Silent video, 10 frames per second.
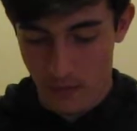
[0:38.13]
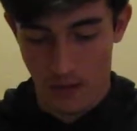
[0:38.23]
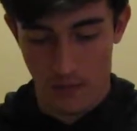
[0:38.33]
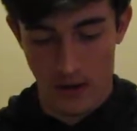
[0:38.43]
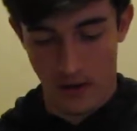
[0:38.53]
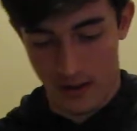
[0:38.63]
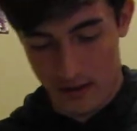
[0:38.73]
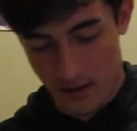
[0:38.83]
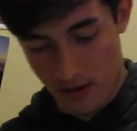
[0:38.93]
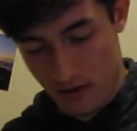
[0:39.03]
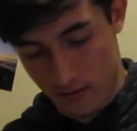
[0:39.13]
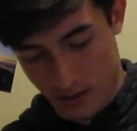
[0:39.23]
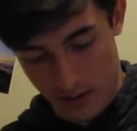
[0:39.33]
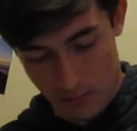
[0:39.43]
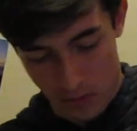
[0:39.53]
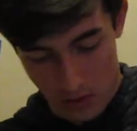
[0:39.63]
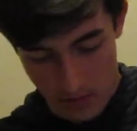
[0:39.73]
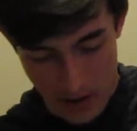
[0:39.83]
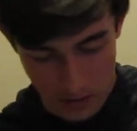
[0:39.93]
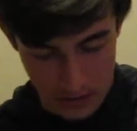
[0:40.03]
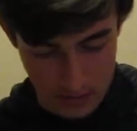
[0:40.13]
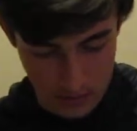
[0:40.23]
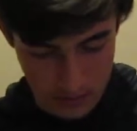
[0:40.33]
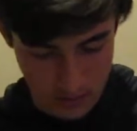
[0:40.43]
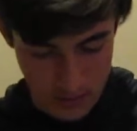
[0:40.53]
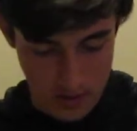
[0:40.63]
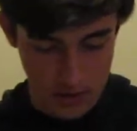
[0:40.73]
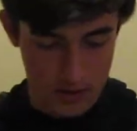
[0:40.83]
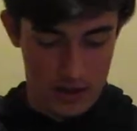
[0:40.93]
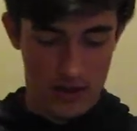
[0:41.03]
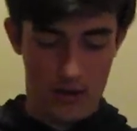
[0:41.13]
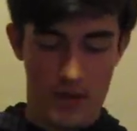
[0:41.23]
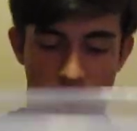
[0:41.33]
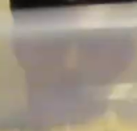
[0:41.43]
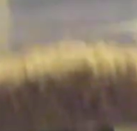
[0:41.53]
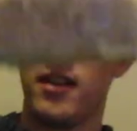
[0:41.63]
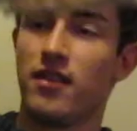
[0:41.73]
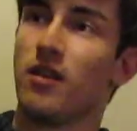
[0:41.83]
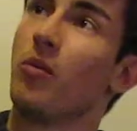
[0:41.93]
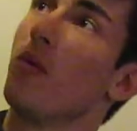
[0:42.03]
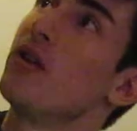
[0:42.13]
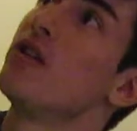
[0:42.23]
Alright, let's see. Let's pull him out. Is he going to be hiding in the wood